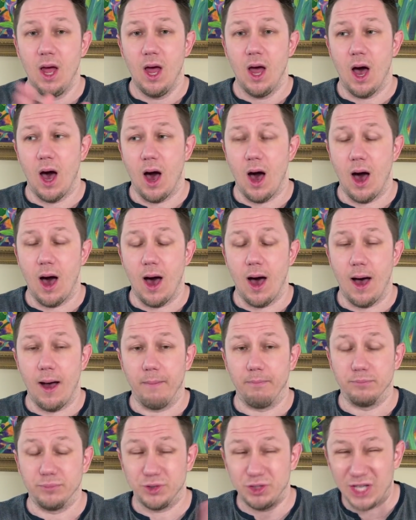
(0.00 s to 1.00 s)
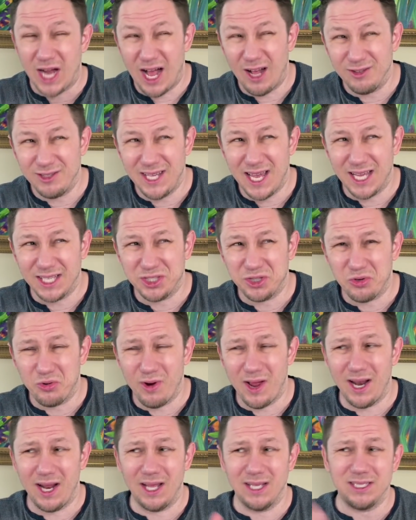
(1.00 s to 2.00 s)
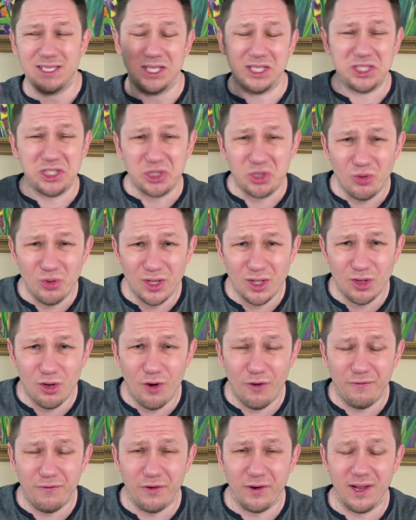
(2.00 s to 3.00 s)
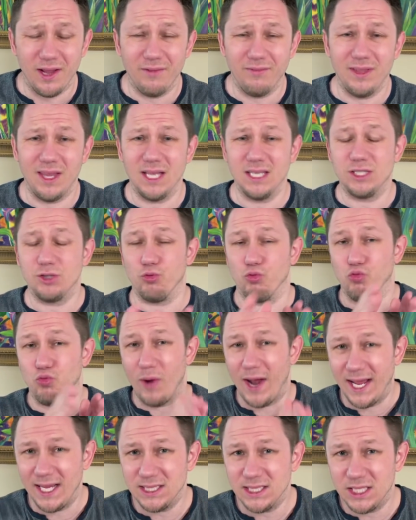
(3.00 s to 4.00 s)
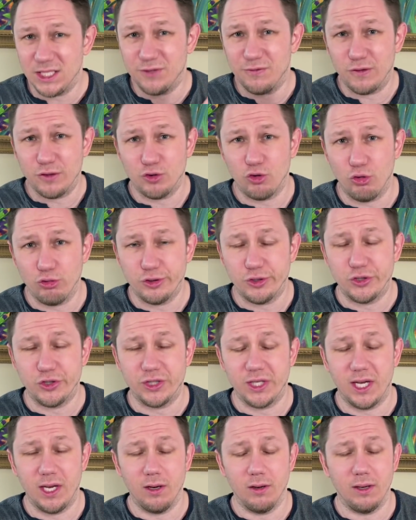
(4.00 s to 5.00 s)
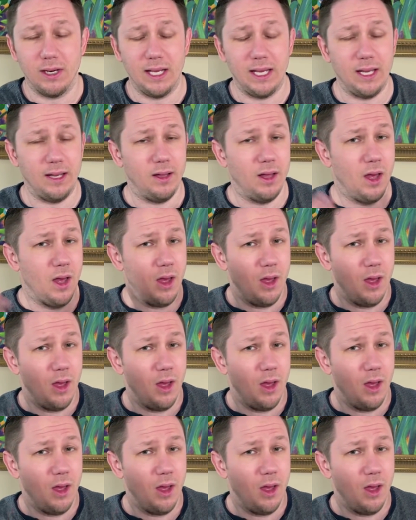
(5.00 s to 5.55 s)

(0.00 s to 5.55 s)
um, child tax credits, student loan forgiveness, raises for Social Security.